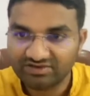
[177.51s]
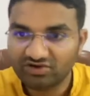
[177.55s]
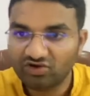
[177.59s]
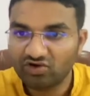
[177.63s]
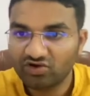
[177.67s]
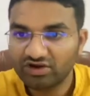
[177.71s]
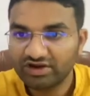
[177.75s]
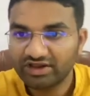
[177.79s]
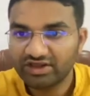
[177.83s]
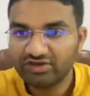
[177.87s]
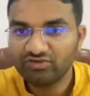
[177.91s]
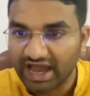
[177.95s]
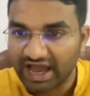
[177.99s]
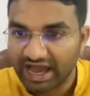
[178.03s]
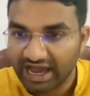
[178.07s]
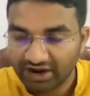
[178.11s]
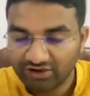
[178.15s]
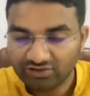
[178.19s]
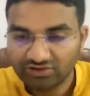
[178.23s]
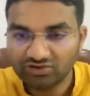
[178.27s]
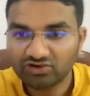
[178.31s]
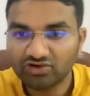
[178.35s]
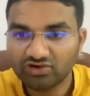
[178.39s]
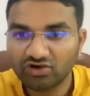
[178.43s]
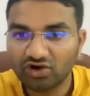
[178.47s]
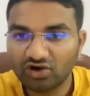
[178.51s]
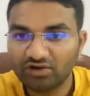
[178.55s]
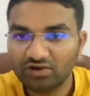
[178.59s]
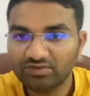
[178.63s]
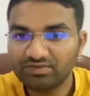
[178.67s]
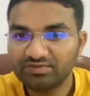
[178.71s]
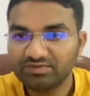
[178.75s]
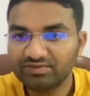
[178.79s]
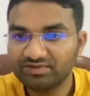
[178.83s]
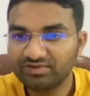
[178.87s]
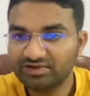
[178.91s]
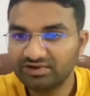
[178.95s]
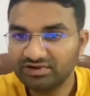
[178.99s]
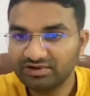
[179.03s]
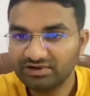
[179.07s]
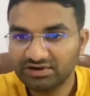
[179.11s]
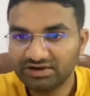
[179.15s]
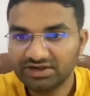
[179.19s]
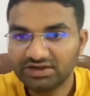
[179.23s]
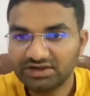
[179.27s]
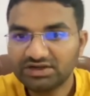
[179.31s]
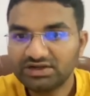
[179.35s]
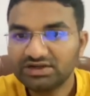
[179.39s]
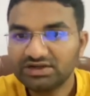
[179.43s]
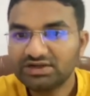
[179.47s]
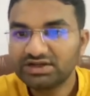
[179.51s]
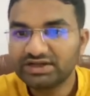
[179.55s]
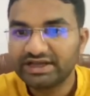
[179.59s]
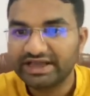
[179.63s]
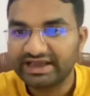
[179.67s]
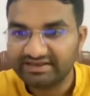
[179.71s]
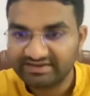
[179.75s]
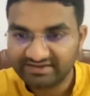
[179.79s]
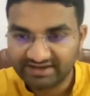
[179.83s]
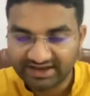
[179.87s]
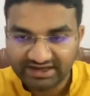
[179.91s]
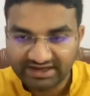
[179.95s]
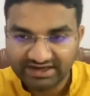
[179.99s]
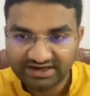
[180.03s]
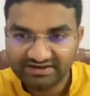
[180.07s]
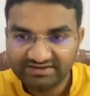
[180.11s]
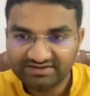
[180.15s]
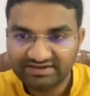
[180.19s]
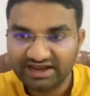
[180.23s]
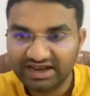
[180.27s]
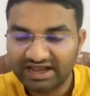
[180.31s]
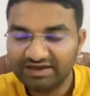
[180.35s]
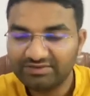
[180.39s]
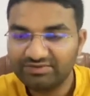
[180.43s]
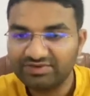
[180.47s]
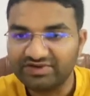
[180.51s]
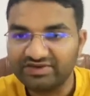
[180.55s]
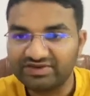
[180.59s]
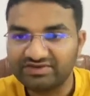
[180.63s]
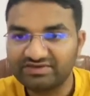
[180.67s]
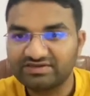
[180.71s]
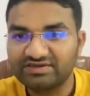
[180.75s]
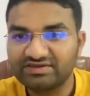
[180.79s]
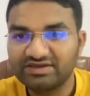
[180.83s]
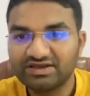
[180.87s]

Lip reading: or you have to opt for extended syllabus.